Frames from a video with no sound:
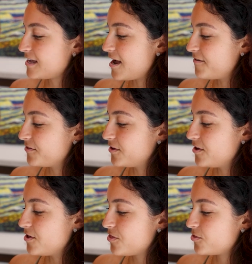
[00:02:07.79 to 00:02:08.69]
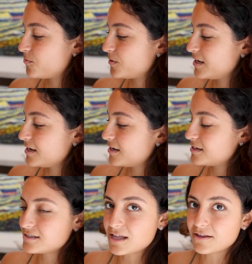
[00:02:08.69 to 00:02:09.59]
They have the
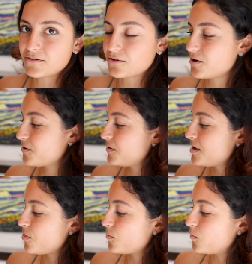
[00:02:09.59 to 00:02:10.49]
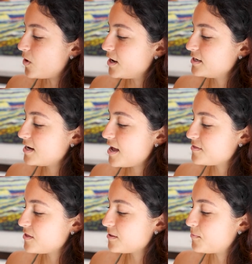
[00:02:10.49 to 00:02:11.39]
3 telephoto, the 1,
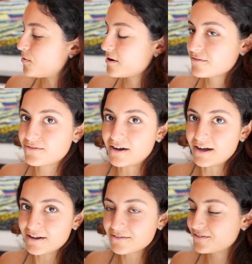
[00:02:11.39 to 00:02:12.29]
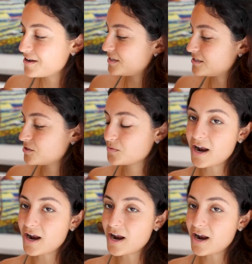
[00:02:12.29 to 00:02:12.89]
and then the 0.5. This is